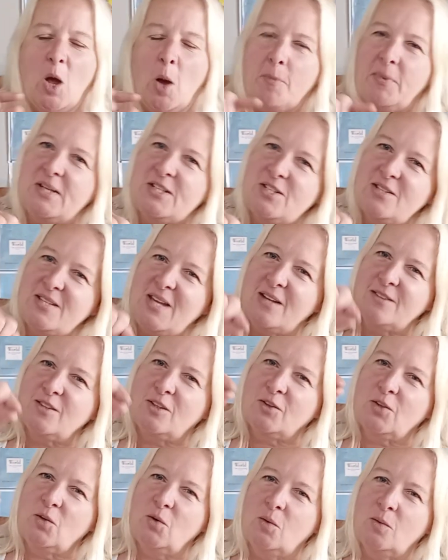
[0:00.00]
But it just has a
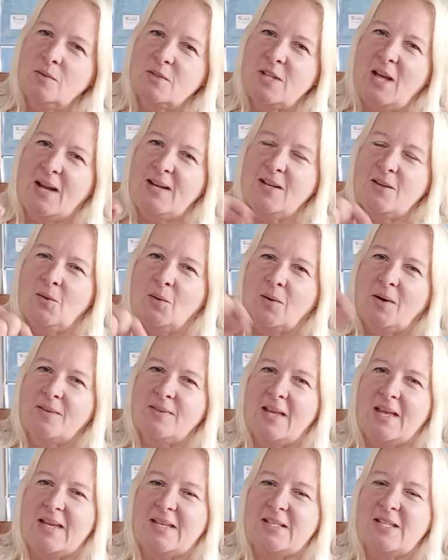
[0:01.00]
little tiny hook on
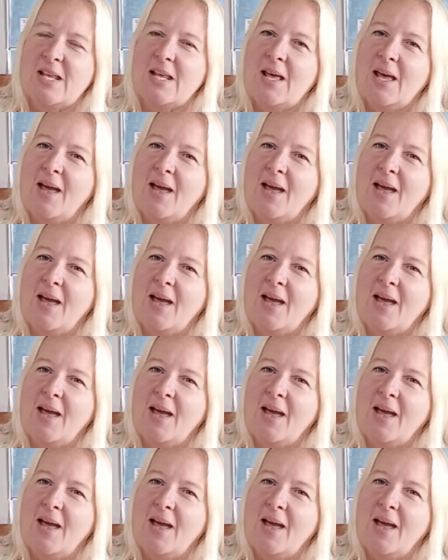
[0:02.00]
the end.